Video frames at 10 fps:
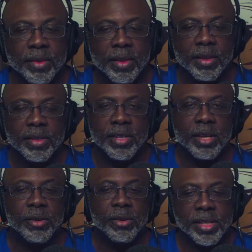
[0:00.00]

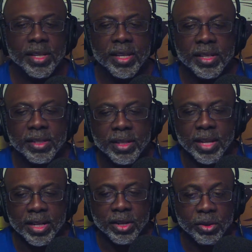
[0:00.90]
sequence again, and I
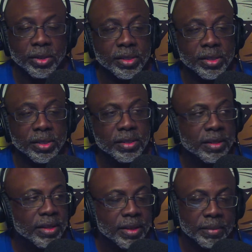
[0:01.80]
noticed
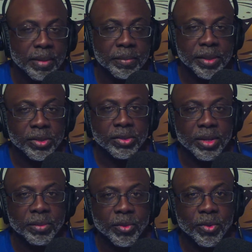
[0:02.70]
my missile
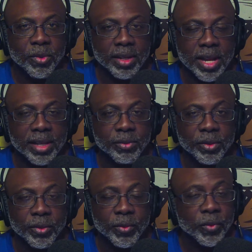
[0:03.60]
number one light
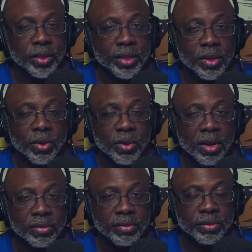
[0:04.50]
wouldn't go
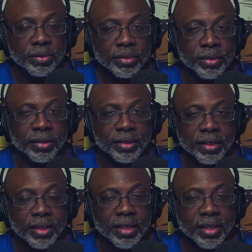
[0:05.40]
off.
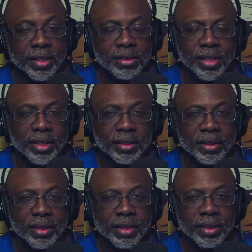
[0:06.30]
I was like,
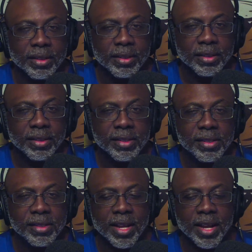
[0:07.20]
this is
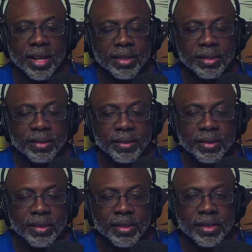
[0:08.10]
odd.
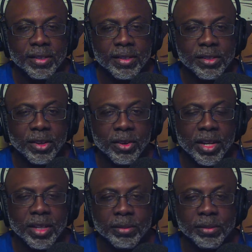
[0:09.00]
So I